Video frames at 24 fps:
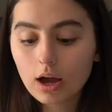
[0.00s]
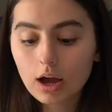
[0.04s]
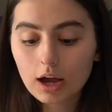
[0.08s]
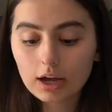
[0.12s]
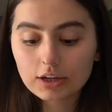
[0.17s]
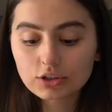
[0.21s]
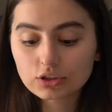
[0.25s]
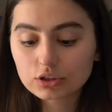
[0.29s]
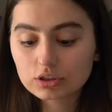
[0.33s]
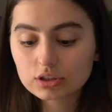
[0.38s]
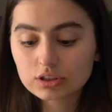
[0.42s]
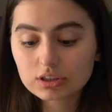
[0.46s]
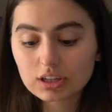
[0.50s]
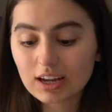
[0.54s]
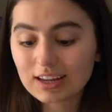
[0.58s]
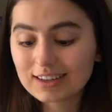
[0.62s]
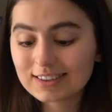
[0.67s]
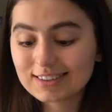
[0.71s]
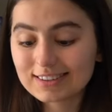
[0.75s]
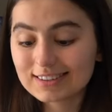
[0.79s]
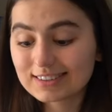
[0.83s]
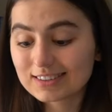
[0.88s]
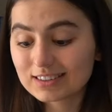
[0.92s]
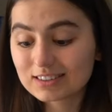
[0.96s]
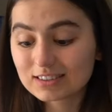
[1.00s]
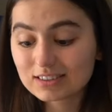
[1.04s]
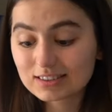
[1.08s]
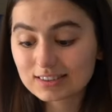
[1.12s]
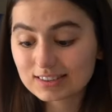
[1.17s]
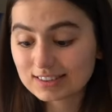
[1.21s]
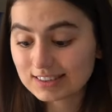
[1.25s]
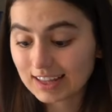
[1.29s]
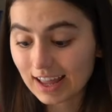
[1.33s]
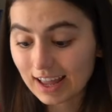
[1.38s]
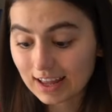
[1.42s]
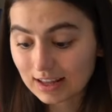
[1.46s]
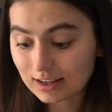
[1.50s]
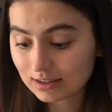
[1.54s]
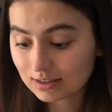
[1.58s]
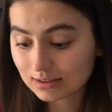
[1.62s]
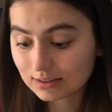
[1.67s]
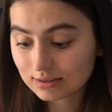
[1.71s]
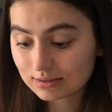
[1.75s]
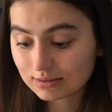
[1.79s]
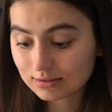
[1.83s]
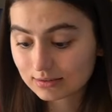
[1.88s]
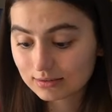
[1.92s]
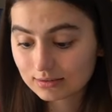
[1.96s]
I just, I didn't
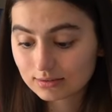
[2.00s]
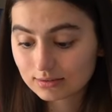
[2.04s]
understand